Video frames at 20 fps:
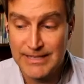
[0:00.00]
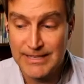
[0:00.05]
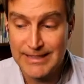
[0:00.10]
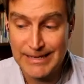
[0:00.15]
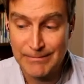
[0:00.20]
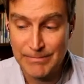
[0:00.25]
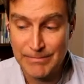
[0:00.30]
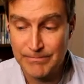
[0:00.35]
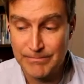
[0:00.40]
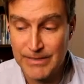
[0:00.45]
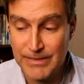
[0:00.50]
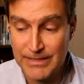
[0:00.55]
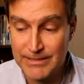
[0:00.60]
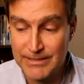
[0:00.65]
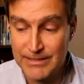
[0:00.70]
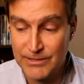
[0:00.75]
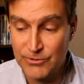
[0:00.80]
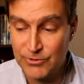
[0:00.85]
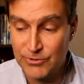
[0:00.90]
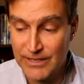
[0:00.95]
I think it's
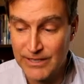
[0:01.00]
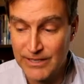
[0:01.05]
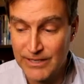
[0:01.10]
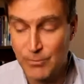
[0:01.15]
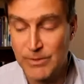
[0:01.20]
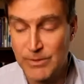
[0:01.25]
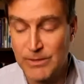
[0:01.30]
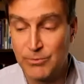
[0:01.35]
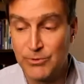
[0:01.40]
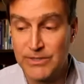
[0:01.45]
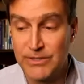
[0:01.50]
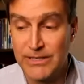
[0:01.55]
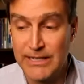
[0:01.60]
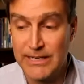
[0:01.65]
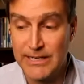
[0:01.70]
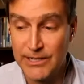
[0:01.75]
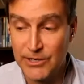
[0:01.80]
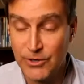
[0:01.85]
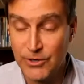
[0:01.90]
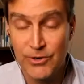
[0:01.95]
interesting for people to
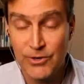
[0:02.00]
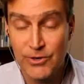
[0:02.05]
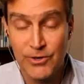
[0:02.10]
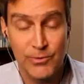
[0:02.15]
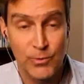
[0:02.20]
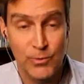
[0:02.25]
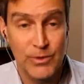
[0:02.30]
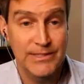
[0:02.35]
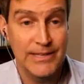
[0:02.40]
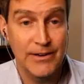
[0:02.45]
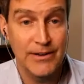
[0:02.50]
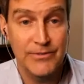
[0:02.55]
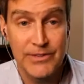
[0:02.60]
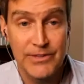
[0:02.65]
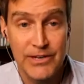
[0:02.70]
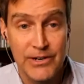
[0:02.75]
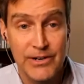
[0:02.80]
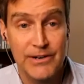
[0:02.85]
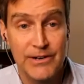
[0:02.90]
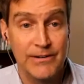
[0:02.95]
hear what's out
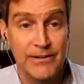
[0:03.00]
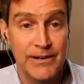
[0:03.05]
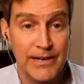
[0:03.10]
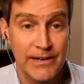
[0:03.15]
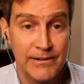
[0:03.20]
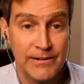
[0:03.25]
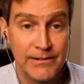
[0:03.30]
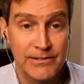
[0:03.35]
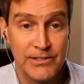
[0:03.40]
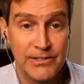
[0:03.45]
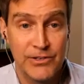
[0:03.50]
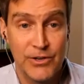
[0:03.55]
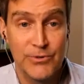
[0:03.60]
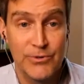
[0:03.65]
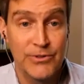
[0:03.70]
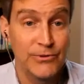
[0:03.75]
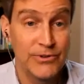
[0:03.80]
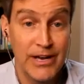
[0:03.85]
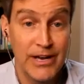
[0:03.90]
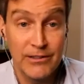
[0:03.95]
there and and to know
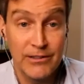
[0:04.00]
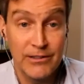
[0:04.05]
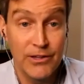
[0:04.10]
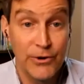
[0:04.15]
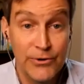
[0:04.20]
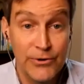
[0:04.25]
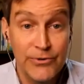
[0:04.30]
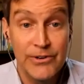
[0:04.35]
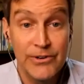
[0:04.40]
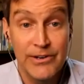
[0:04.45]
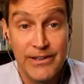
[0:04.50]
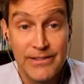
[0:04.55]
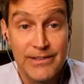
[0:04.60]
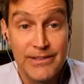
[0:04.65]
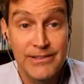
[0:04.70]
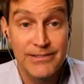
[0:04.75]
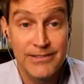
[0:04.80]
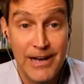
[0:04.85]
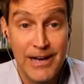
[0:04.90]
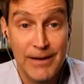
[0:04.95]
they're not alone in
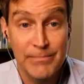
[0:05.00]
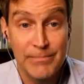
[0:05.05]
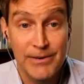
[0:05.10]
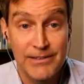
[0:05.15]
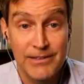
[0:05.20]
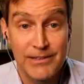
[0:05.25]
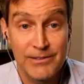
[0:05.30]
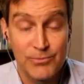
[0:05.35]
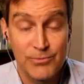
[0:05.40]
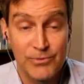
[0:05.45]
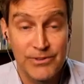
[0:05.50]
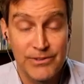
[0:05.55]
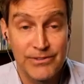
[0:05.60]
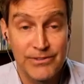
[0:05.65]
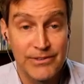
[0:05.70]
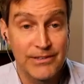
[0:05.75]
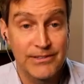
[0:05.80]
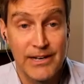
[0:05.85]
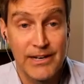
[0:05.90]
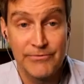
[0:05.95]
this topic. That's one of the
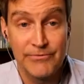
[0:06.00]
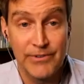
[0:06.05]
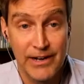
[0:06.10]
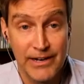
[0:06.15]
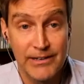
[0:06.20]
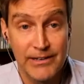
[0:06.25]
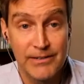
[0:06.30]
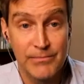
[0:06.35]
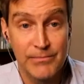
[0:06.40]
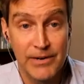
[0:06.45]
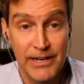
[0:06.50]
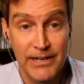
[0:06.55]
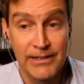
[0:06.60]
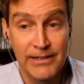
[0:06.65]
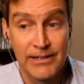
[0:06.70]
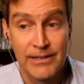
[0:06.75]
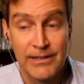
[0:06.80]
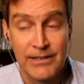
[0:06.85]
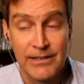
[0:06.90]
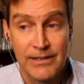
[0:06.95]
things I find in my
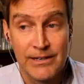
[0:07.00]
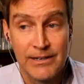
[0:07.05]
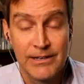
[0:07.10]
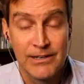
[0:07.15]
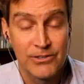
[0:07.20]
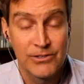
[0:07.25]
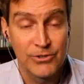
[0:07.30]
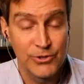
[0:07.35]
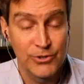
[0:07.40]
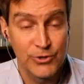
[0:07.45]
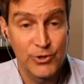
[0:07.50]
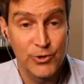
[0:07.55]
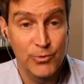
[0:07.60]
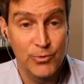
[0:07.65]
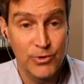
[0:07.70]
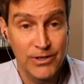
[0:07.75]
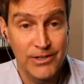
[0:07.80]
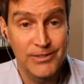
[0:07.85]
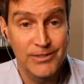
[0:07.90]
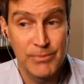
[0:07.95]
clinical
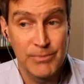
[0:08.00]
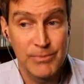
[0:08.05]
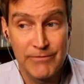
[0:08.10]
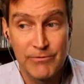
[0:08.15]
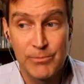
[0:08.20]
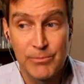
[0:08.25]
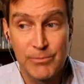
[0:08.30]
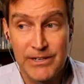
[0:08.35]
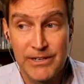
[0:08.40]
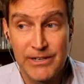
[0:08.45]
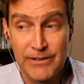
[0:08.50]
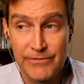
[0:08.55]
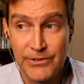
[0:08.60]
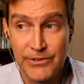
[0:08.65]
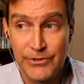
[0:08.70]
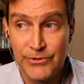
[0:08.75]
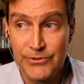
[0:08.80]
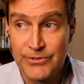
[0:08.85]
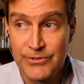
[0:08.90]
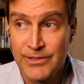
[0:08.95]
work is everybody
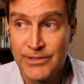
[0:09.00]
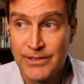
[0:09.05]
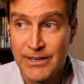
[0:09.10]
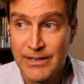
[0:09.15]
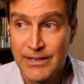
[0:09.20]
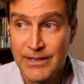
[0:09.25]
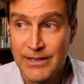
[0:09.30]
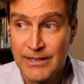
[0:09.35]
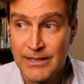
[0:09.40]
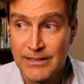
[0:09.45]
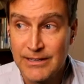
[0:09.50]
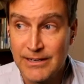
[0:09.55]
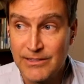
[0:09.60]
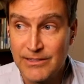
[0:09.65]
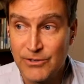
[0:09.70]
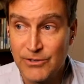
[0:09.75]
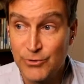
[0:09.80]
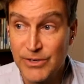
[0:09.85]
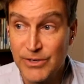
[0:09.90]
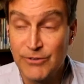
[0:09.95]
feels like
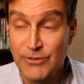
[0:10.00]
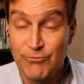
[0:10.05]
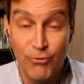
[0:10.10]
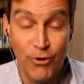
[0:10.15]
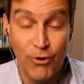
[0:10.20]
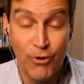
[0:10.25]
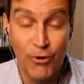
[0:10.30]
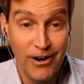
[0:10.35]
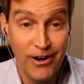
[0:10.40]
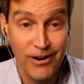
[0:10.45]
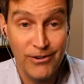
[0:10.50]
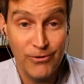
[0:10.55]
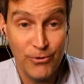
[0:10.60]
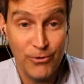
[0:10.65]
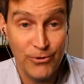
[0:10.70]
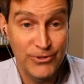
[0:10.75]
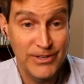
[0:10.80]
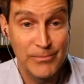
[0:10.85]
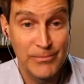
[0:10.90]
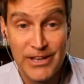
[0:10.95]
they're doing it wrong
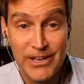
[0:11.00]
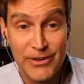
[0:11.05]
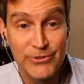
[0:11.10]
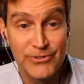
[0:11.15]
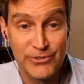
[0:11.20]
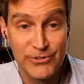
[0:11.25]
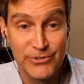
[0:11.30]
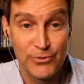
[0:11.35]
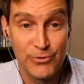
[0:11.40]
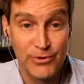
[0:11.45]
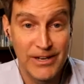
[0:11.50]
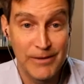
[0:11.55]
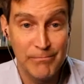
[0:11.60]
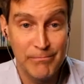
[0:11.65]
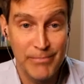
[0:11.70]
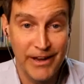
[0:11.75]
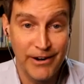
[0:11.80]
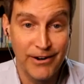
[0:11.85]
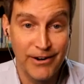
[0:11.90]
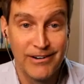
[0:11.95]
or somebody else is doing it
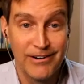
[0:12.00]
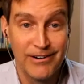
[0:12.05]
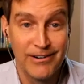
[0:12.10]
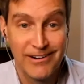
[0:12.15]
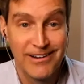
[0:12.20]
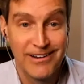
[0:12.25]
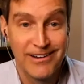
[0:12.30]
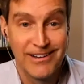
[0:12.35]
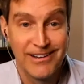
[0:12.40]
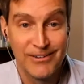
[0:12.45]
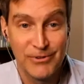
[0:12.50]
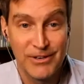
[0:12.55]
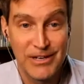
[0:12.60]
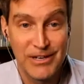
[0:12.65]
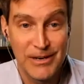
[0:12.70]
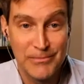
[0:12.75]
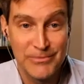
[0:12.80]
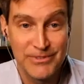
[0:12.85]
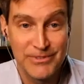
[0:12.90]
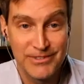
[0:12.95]
better when it yeah.
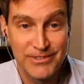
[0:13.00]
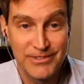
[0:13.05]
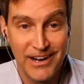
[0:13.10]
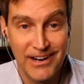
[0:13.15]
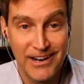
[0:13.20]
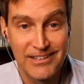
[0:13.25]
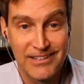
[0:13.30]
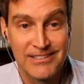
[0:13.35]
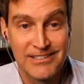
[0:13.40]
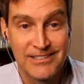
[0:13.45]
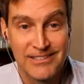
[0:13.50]
comes to sex.